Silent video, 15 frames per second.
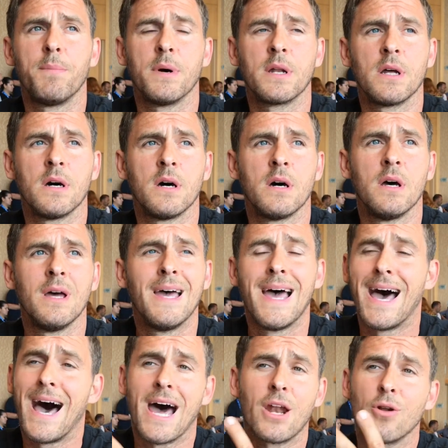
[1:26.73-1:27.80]
But
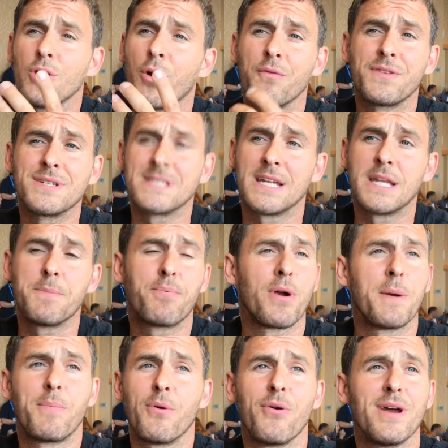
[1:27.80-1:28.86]
I don't know if there's any
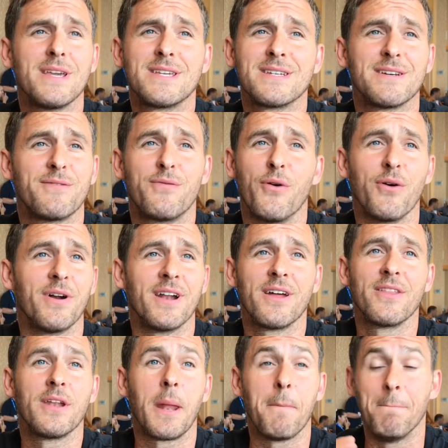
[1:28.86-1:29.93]
preparation for it
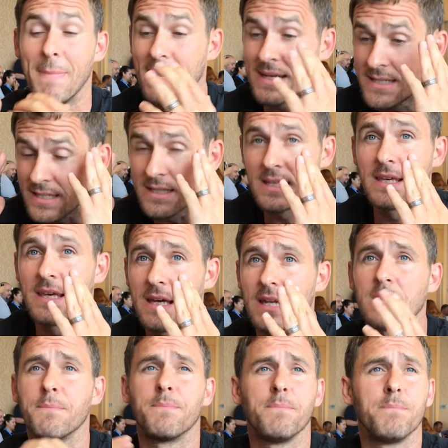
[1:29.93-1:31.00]
other than mentally
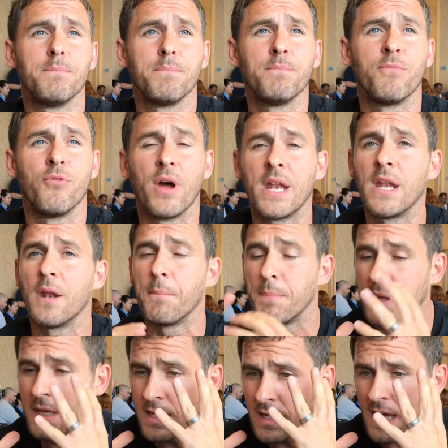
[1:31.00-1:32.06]
getting ready to
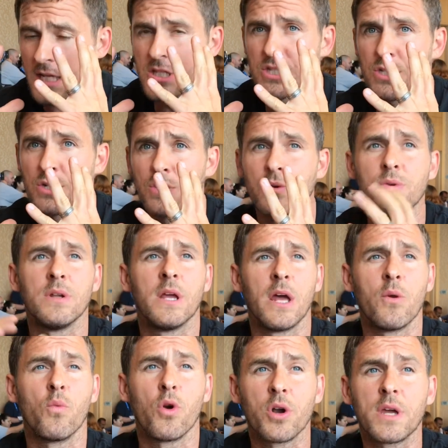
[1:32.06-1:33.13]
be in that suit
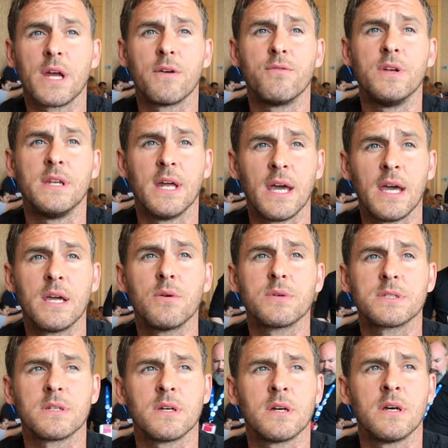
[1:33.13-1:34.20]
and work every day. It
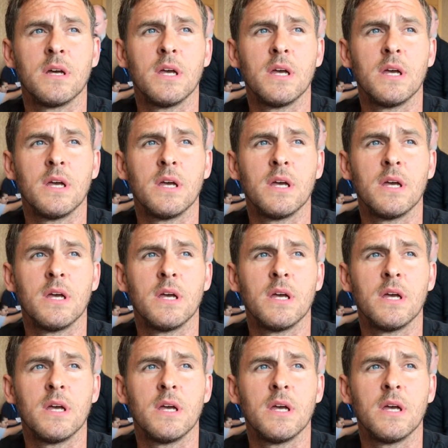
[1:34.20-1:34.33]
was a